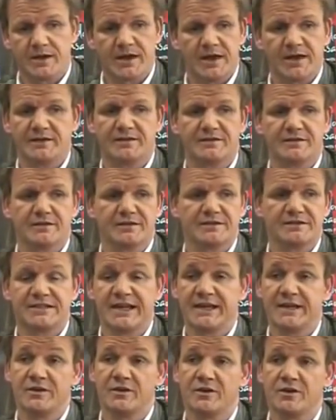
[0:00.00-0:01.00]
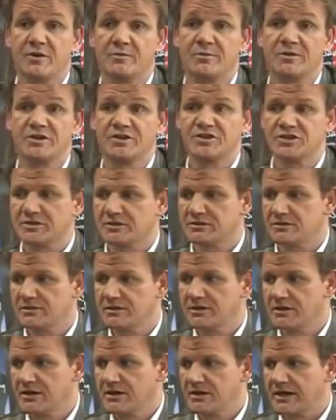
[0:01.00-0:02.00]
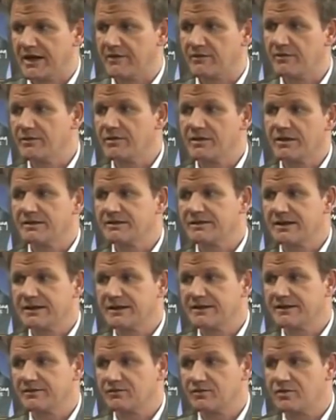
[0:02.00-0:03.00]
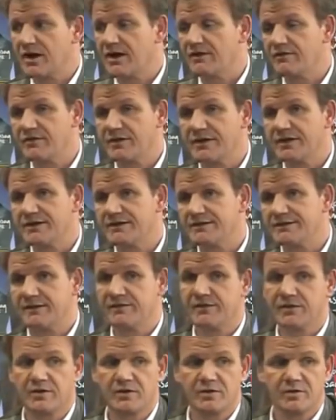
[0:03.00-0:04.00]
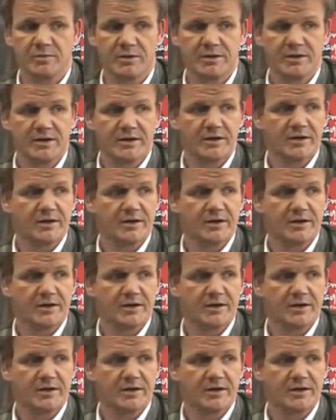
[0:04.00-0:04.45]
is taking on competition. Everyone thinks that it's rife and it's difficult, but